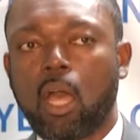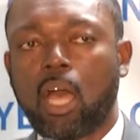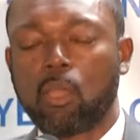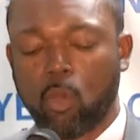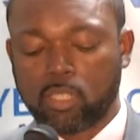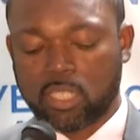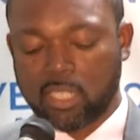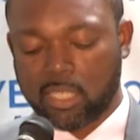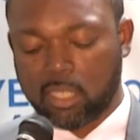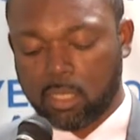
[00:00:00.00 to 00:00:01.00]
I want to
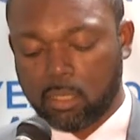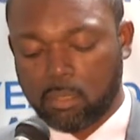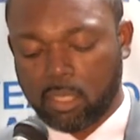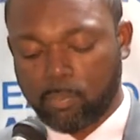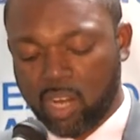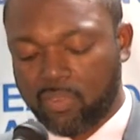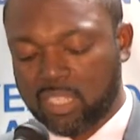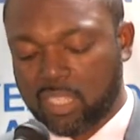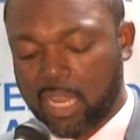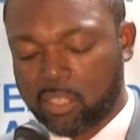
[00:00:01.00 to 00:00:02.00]
say to the private
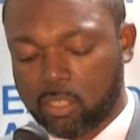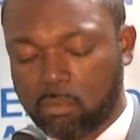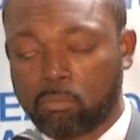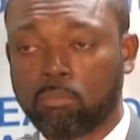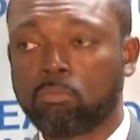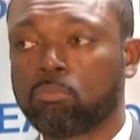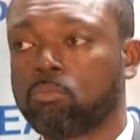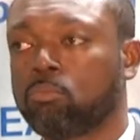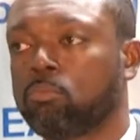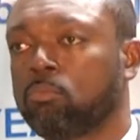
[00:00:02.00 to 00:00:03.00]
sector,
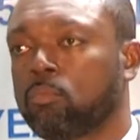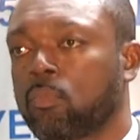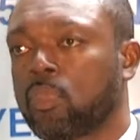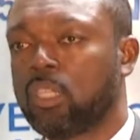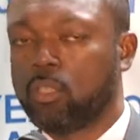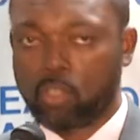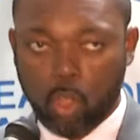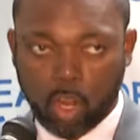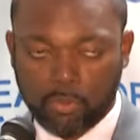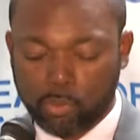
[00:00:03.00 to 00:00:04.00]
to
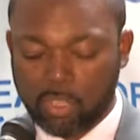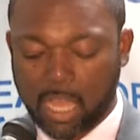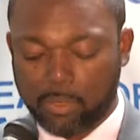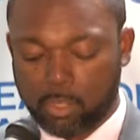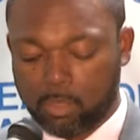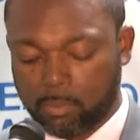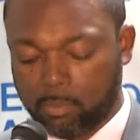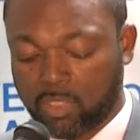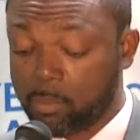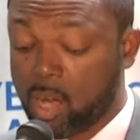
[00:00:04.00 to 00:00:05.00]
all of you gathered,
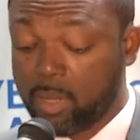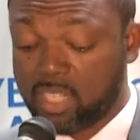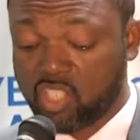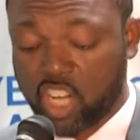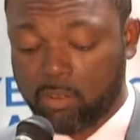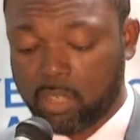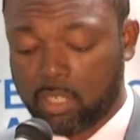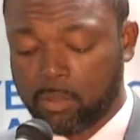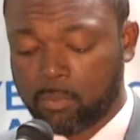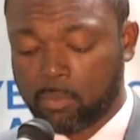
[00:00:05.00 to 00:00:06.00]
to Barbados generally,